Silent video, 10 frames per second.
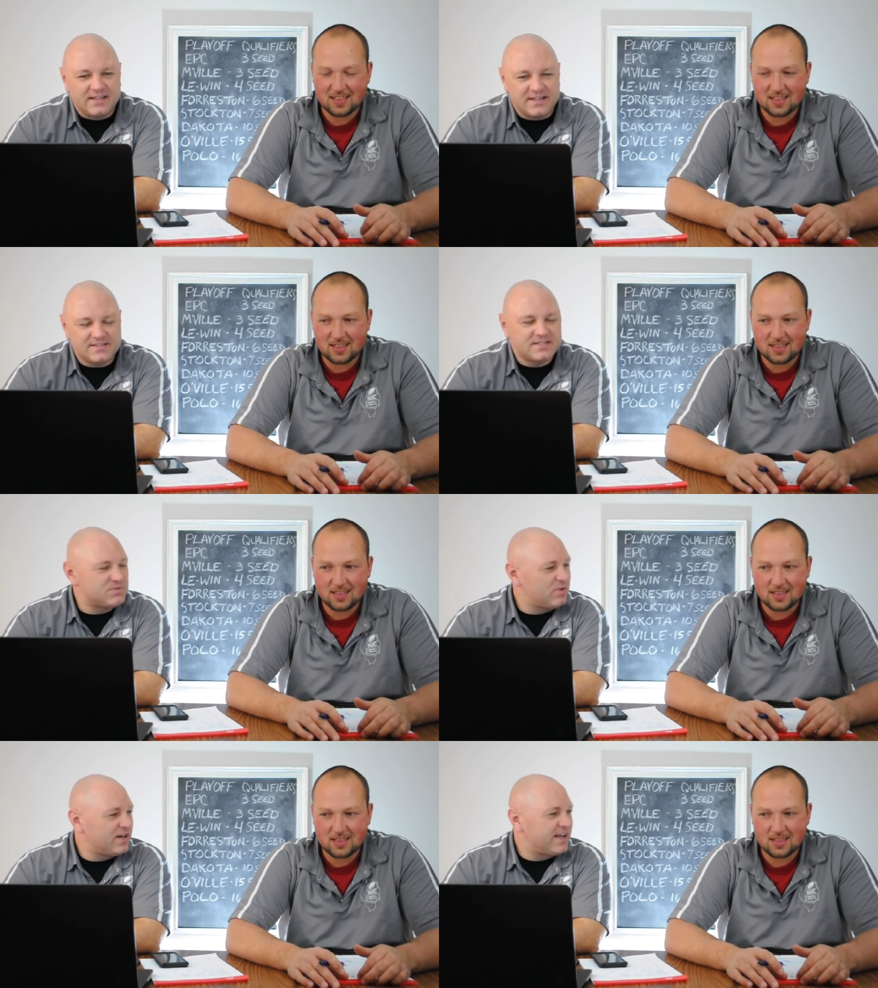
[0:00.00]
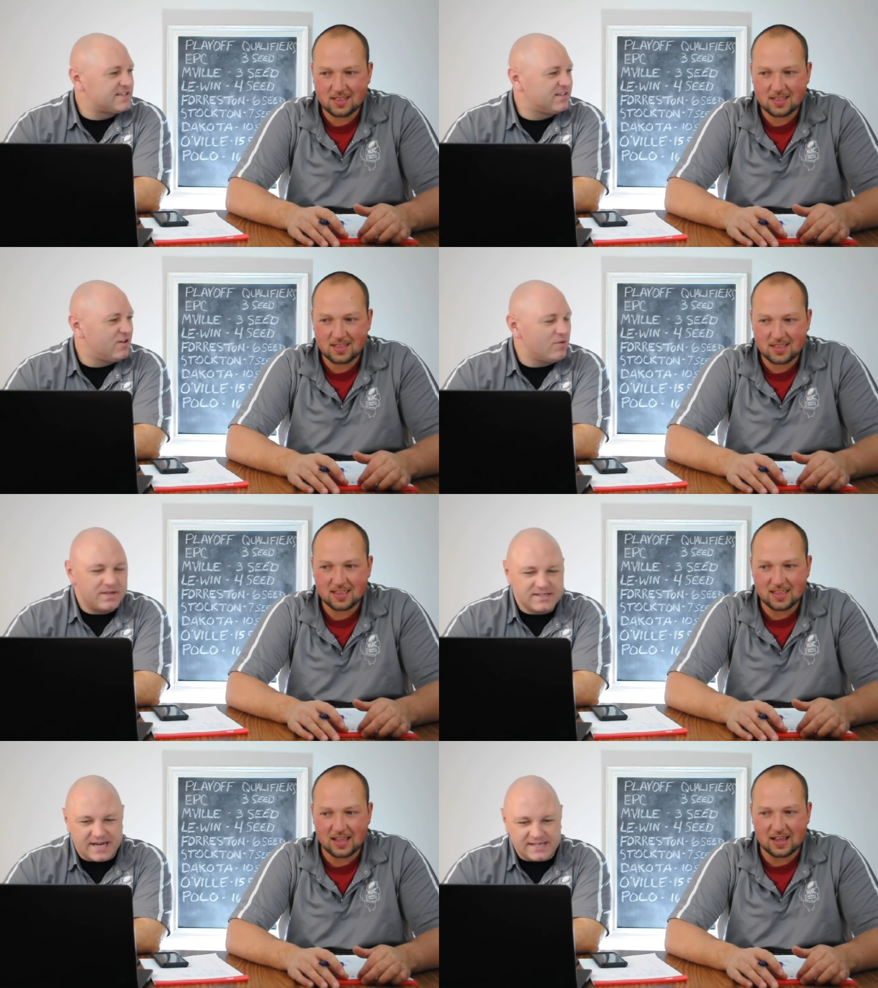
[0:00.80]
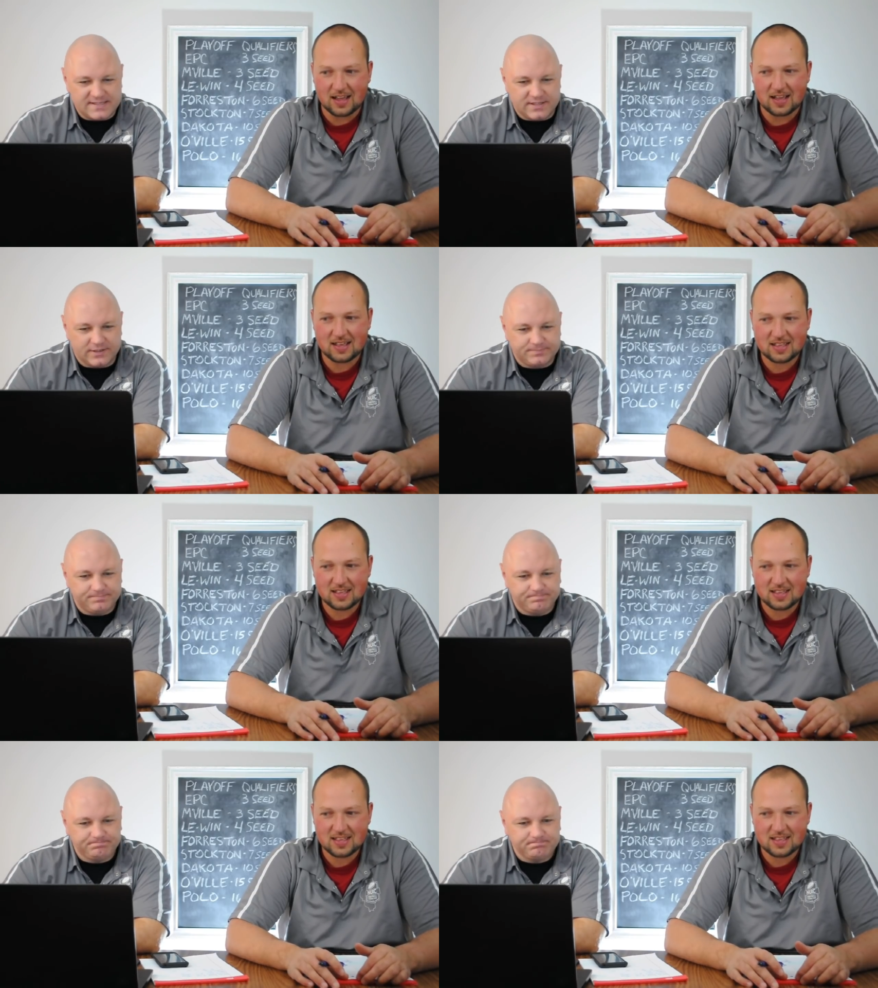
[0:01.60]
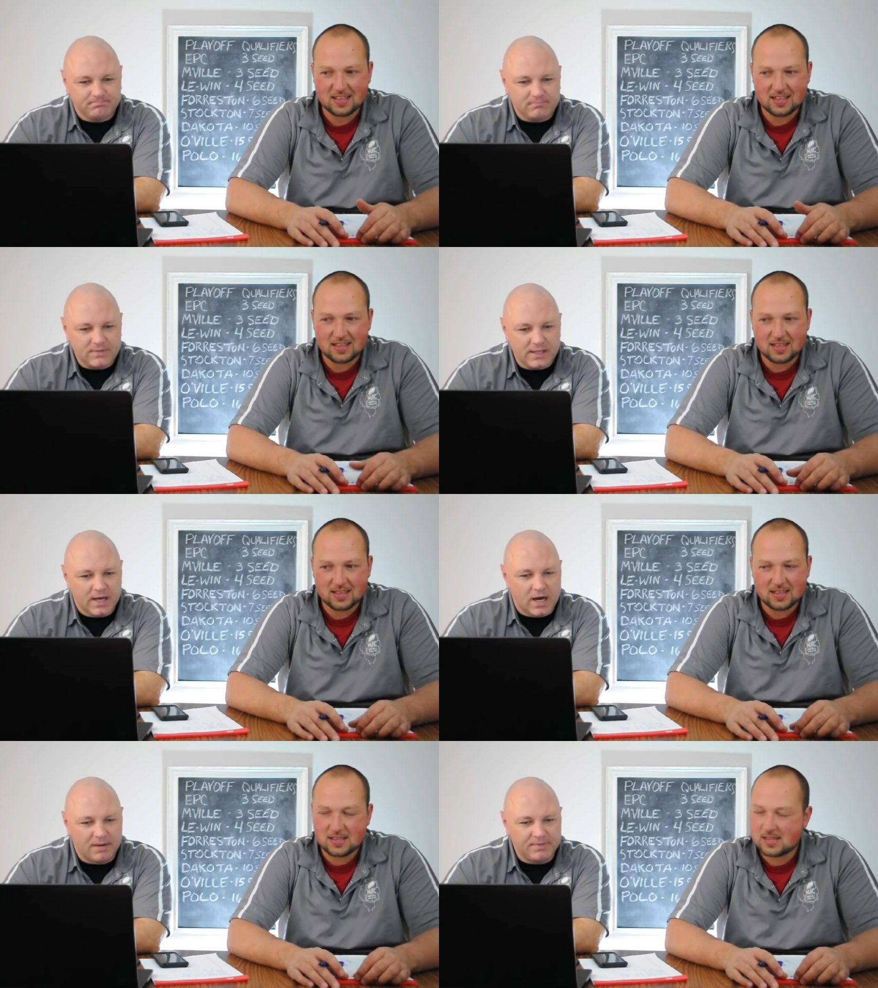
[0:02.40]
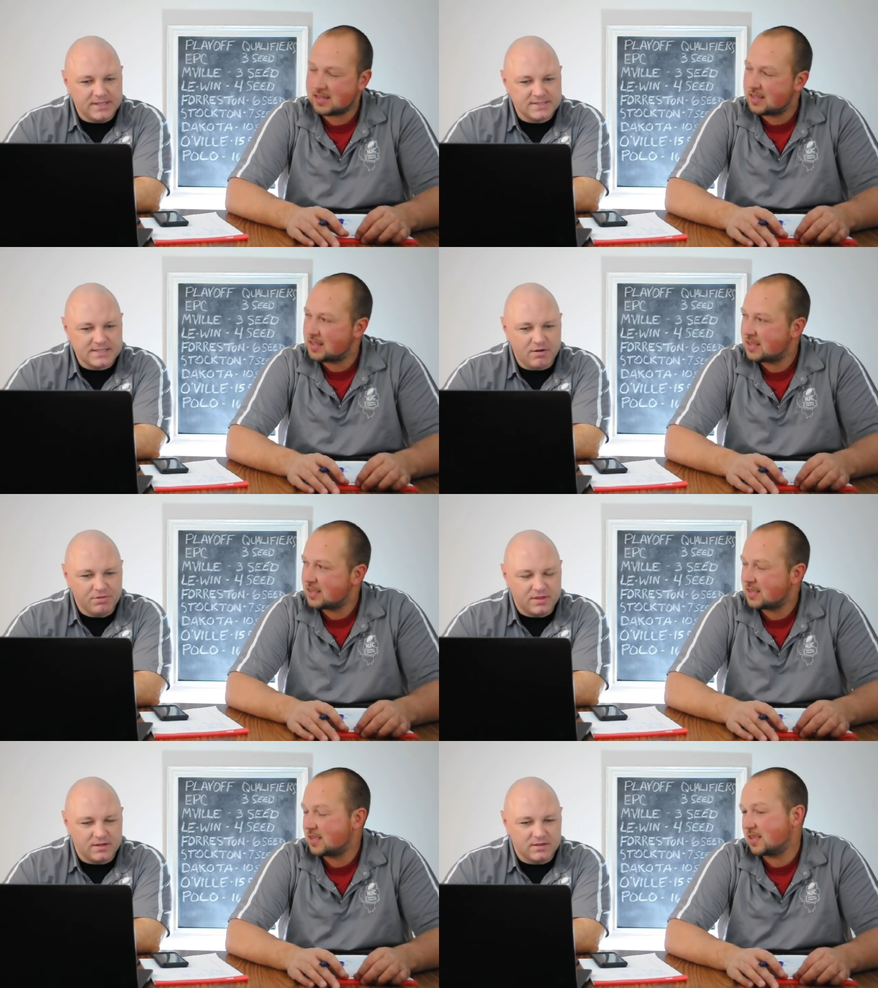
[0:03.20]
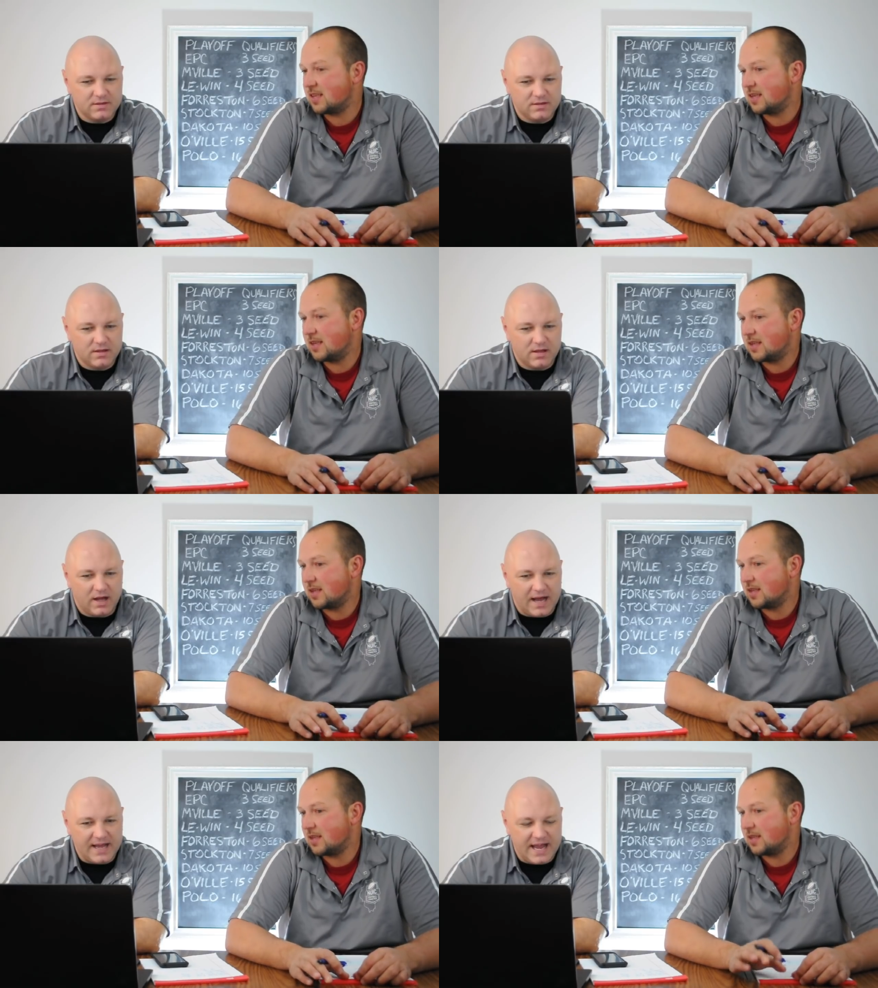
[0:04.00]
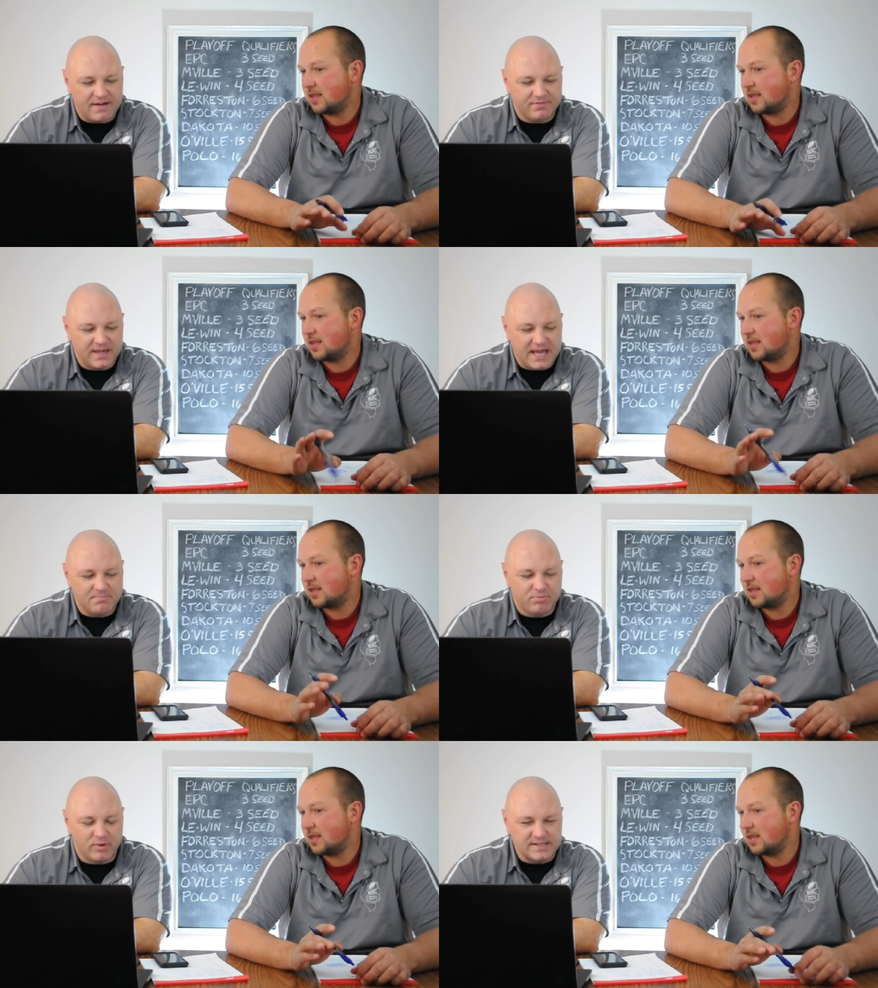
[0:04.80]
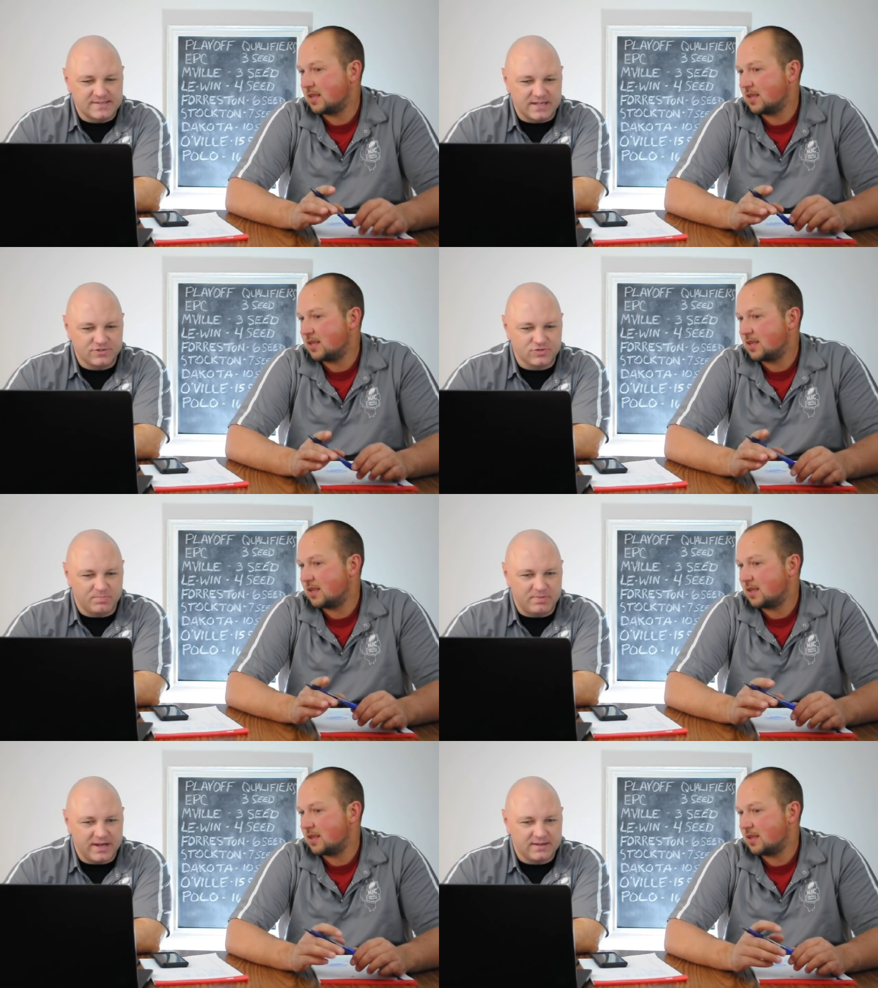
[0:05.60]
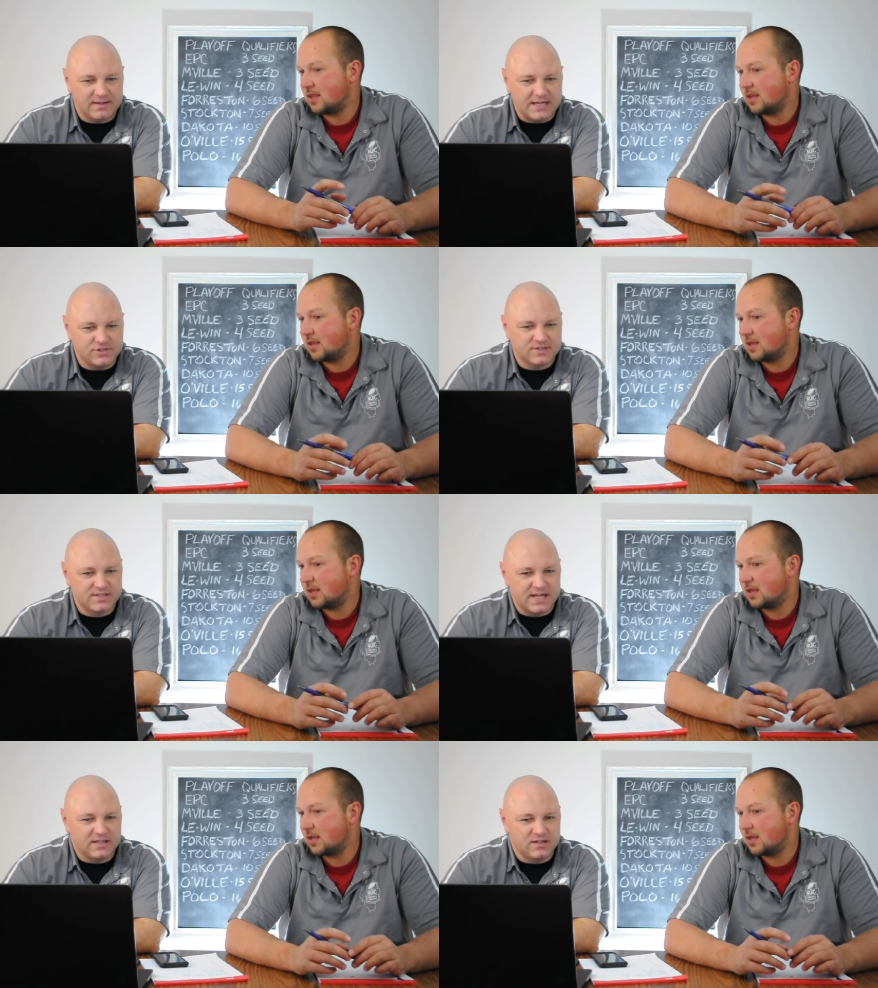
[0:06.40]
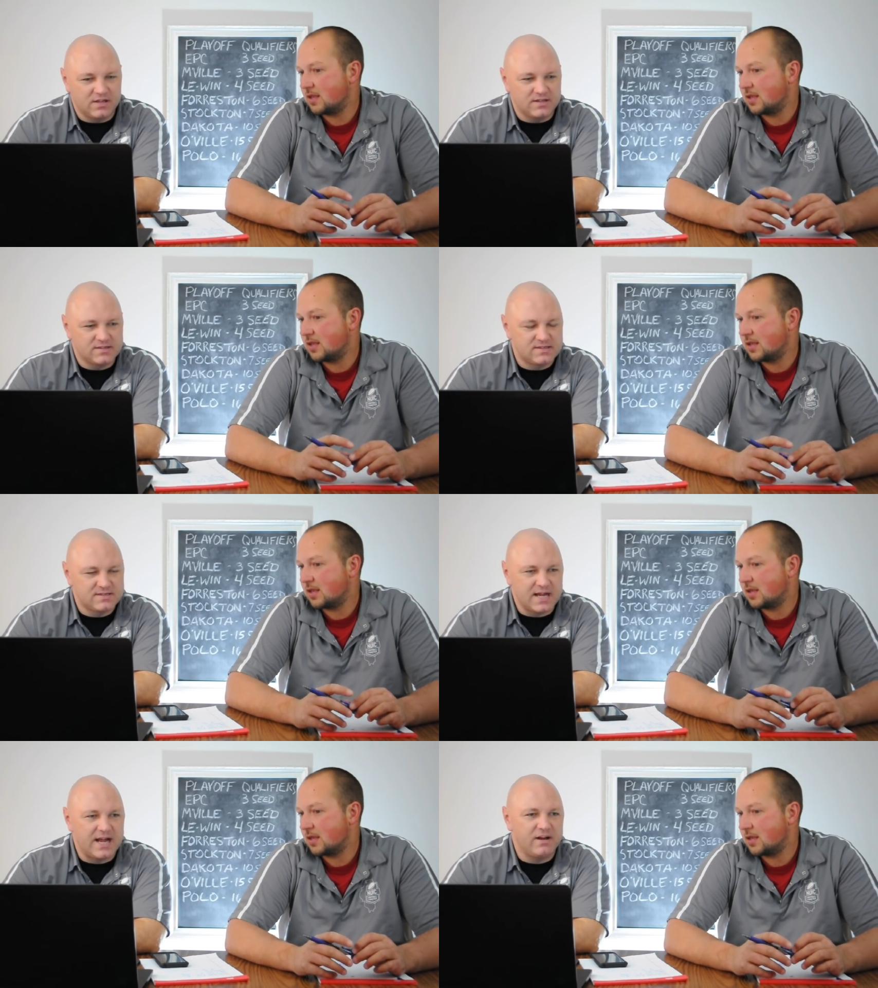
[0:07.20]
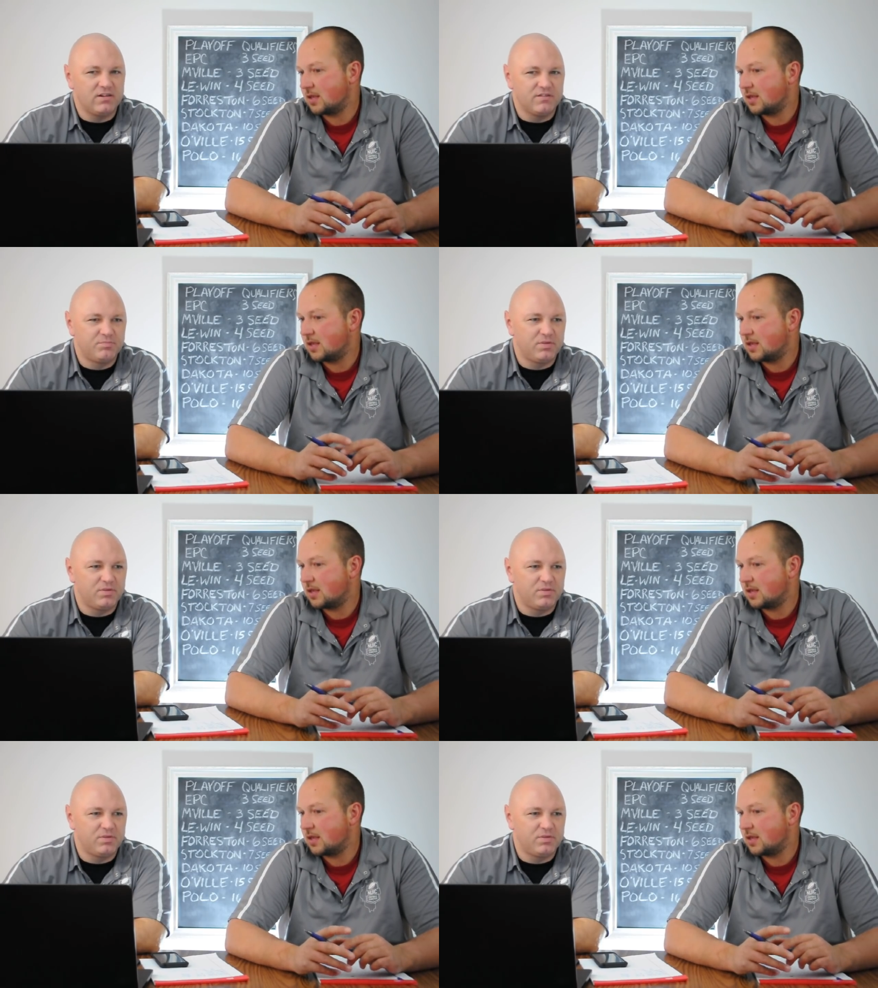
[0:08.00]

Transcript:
Speaker 1: this is where it gets a little bit yeah. dicier. Um, in the south, I have Camp Point Central picked. I just like the style of